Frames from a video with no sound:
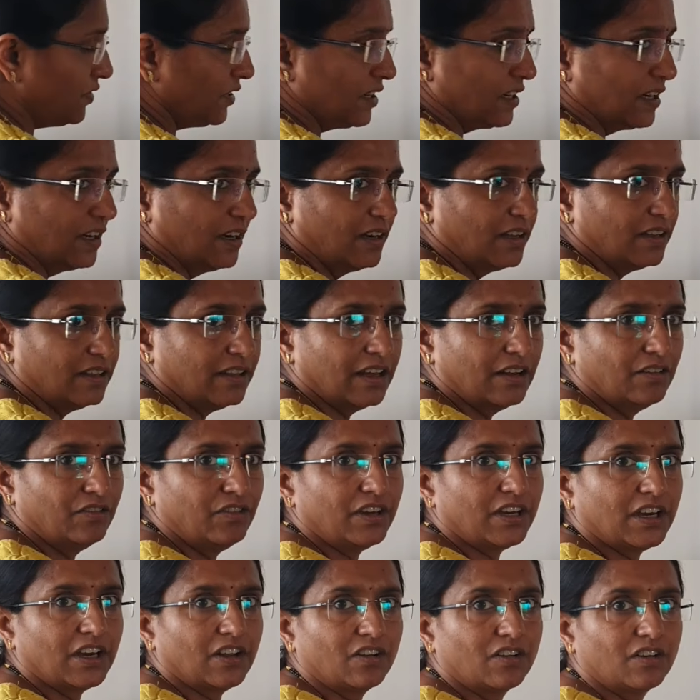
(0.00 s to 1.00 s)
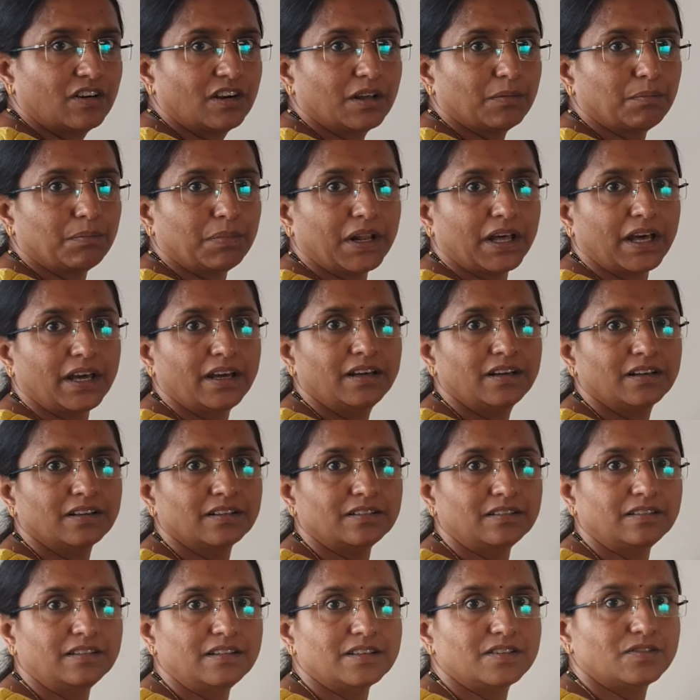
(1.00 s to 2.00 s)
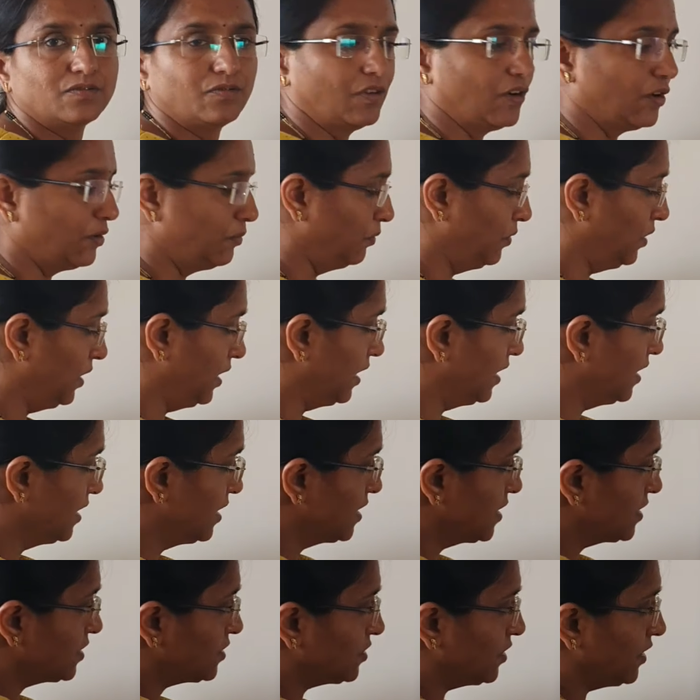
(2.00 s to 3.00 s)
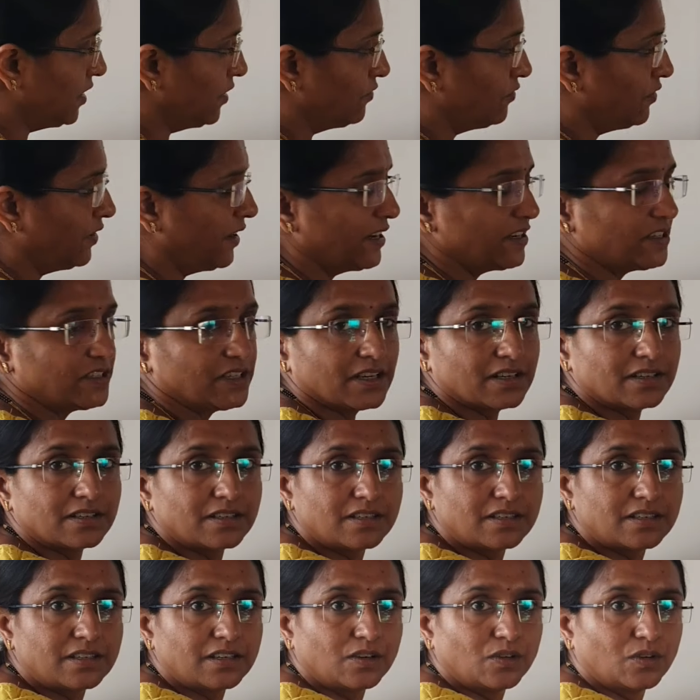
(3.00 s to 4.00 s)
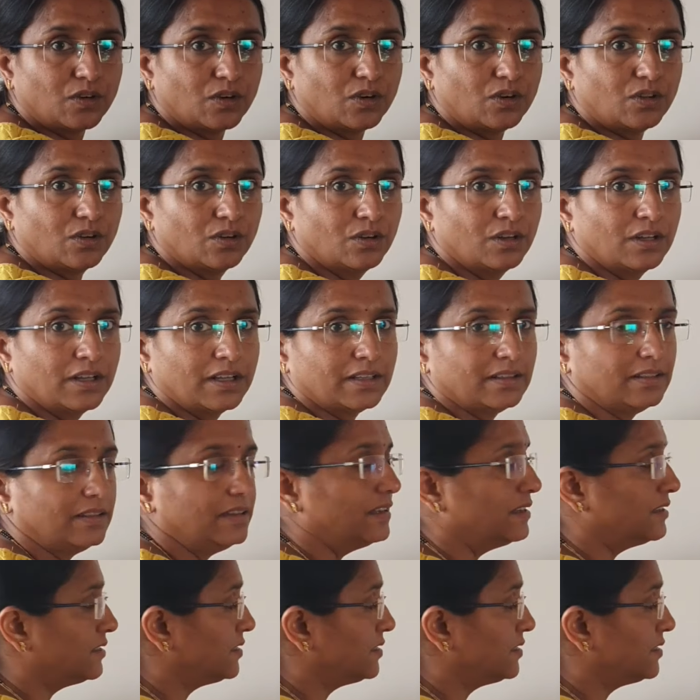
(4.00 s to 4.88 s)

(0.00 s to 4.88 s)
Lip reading: is difficult, then we cannot apply this formula. So f dash x is equal to